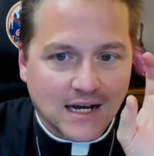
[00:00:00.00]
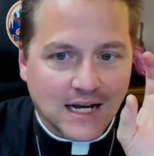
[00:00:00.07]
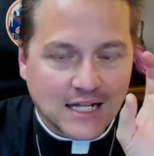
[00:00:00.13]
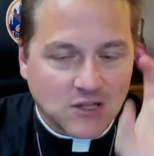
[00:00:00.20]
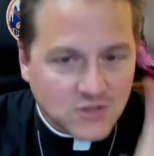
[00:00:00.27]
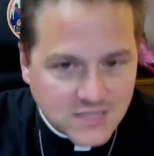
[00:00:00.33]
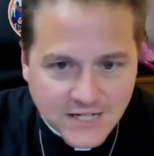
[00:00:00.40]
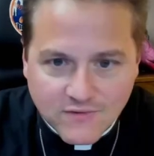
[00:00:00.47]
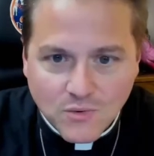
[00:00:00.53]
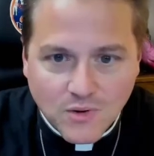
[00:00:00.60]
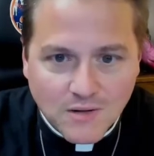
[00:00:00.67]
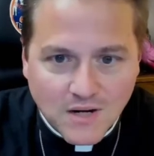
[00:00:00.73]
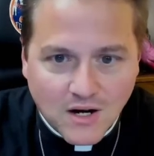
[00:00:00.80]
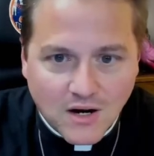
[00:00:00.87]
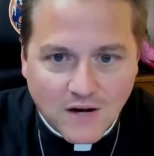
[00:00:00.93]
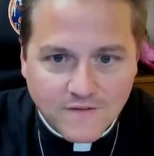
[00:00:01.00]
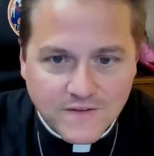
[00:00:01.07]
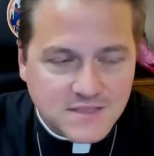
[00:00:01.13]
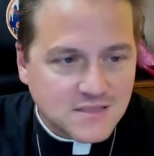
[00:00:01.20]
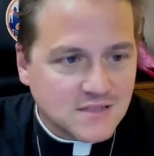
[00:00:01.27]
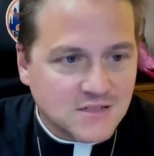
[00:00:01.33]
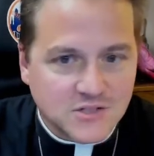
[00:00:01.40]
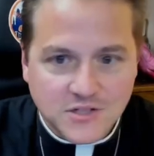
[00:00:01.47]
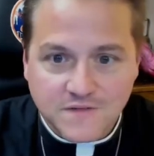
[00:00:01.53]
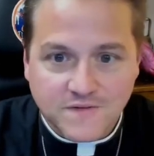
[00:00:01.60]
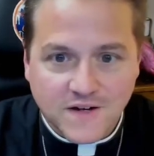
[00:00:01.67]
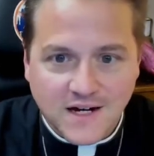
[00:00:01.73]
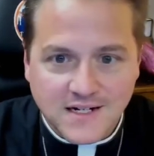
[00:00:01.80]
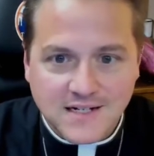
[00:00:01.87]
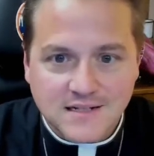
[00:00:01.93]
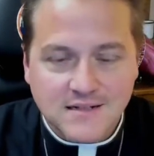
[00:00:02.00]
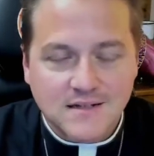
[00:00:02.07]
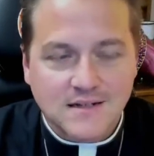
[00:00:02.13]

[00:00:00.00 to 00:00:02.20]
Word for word: looked everywhere in my office, couldn't find it.